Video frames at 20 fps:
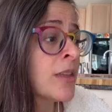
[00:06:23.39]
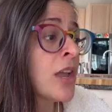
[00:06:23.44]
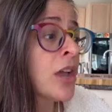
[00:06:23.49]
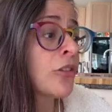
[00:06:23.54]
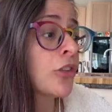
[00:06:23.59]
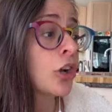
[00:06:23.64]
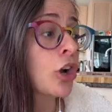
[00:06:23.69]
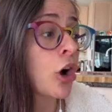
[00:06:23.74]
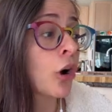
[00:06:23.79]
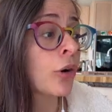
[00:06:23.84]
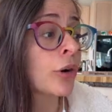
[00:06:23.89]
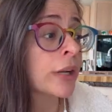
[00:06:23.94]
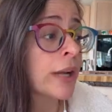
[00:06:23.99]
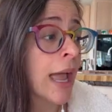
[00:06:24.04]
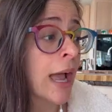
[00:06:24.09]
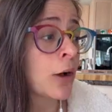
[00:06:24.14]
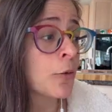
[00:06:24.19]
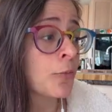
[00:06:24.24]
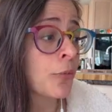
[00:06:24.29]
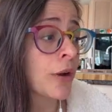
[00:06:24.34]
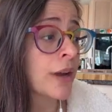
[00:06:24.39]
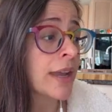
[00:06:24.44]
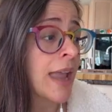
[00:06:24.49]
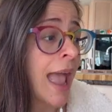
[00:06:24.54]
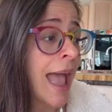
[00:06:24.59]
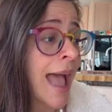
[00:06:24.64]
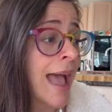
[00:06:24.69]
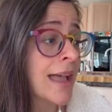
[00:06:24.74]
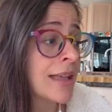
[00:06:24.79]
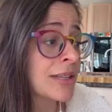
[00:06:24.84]
The current outbreak
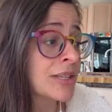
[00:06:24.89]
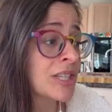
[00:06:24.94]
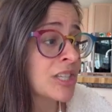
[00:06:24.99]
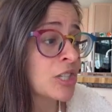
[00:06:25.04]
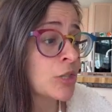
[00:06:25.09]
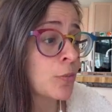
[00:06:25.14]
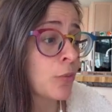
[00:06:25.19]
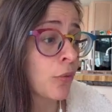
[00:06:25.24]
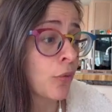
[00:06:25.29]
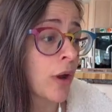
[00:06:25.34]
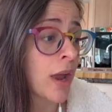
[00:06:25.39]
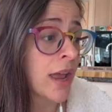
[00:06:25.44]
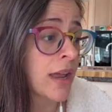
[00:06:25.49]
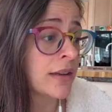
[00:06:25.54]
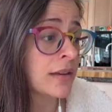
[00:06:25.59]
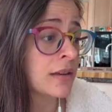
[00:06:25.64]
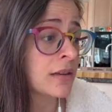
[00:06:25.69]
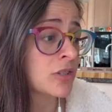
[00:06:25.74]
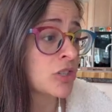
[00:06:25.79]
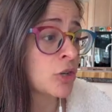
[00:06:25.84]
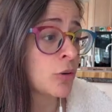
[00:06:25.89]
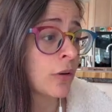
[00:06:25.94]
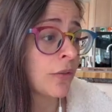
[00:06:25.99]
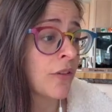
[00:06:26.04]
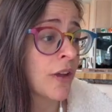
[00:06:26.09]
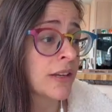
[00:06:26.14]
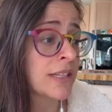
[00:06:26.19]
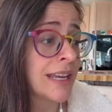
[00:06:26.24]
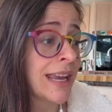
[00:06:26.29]
has spread to affect